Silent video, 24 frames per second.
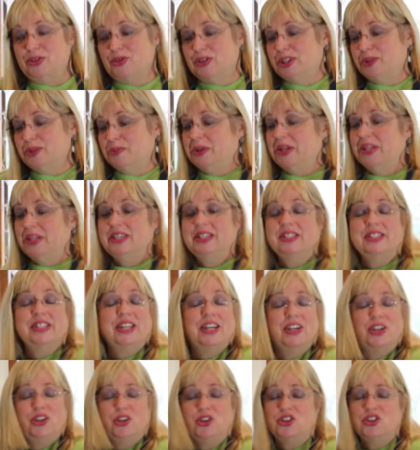recipe is
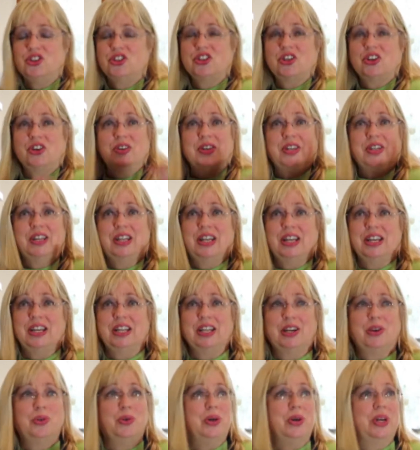that you don't need
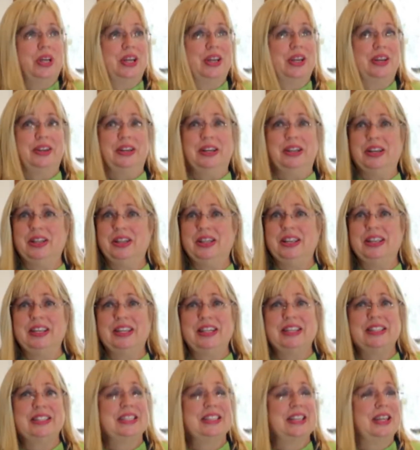any cooking.
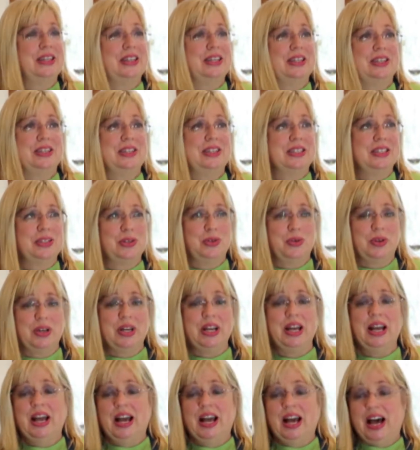There's nothing to it
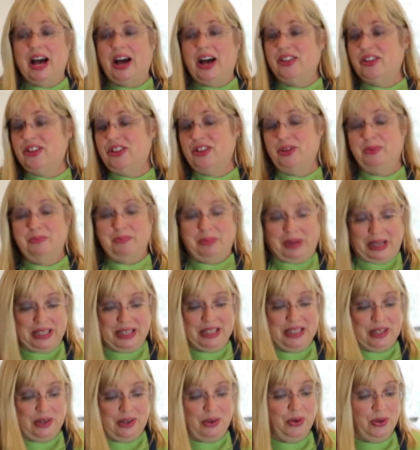other than
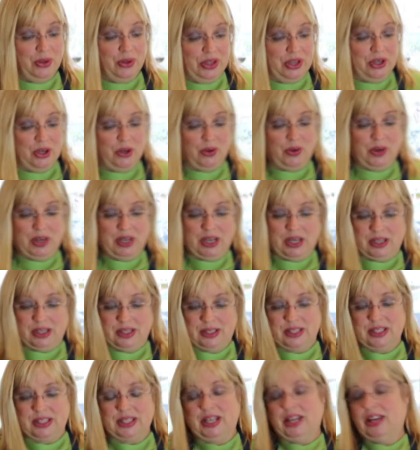blending all the
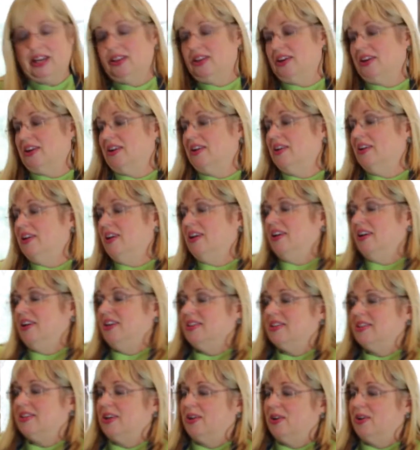ingredients together.
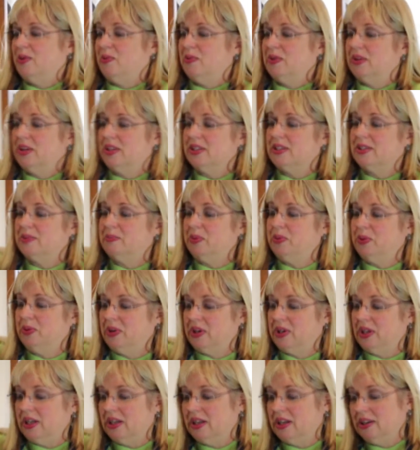So
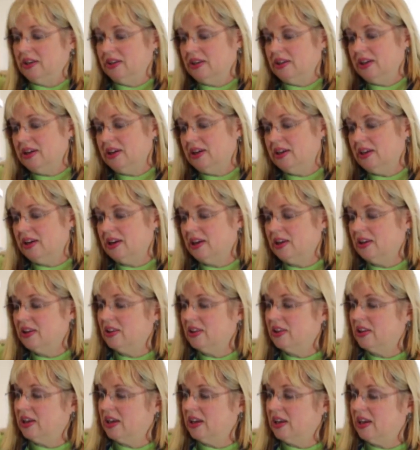let's put in
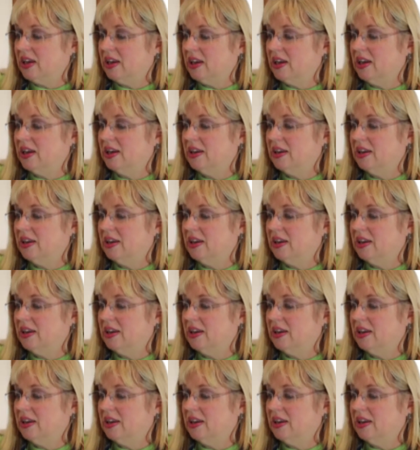the